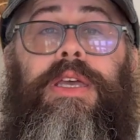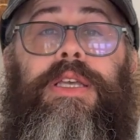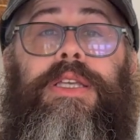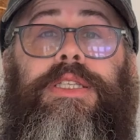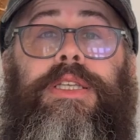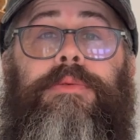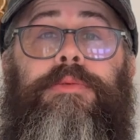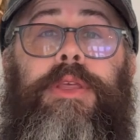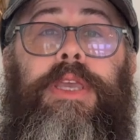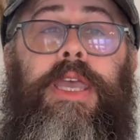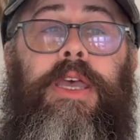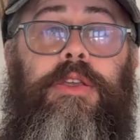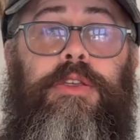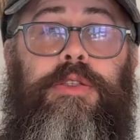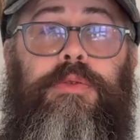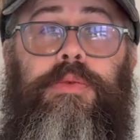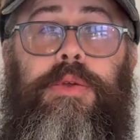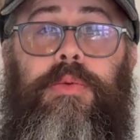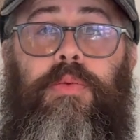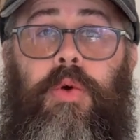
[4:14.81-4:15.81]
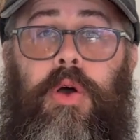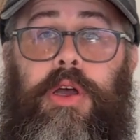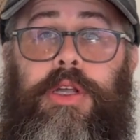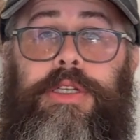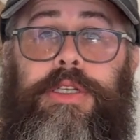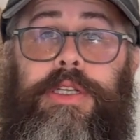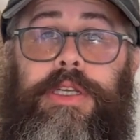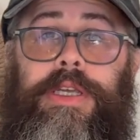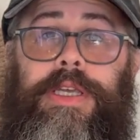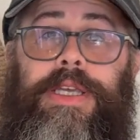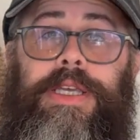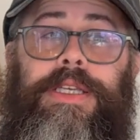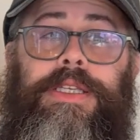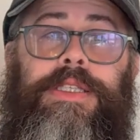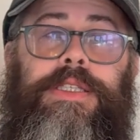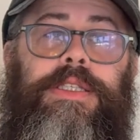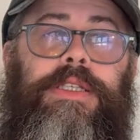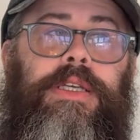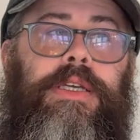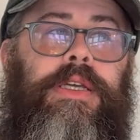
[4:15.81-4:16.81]
Something else we want
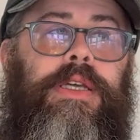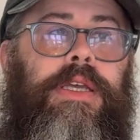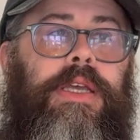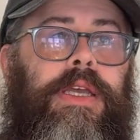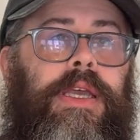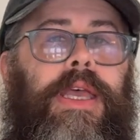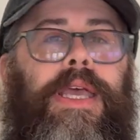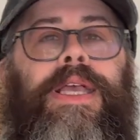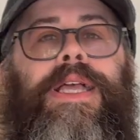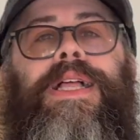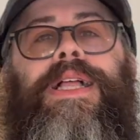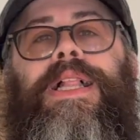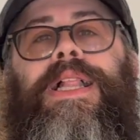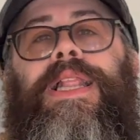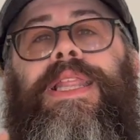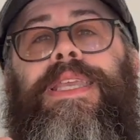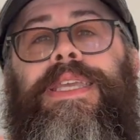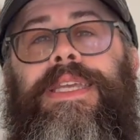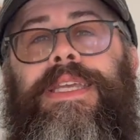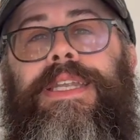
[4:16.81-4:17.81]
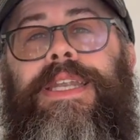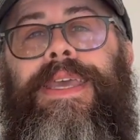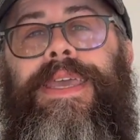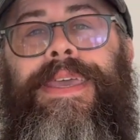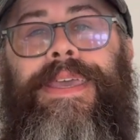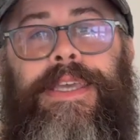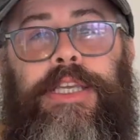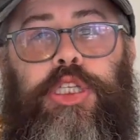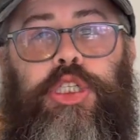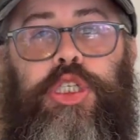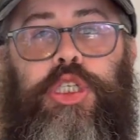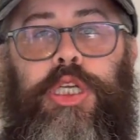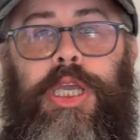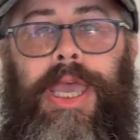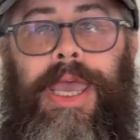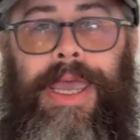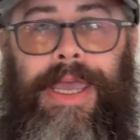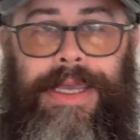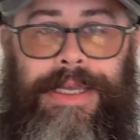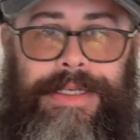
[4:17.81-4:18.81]
is clean-ish
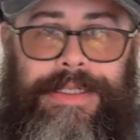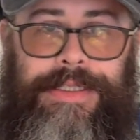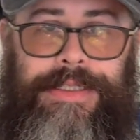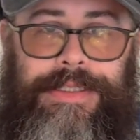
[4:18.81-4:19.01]
egg.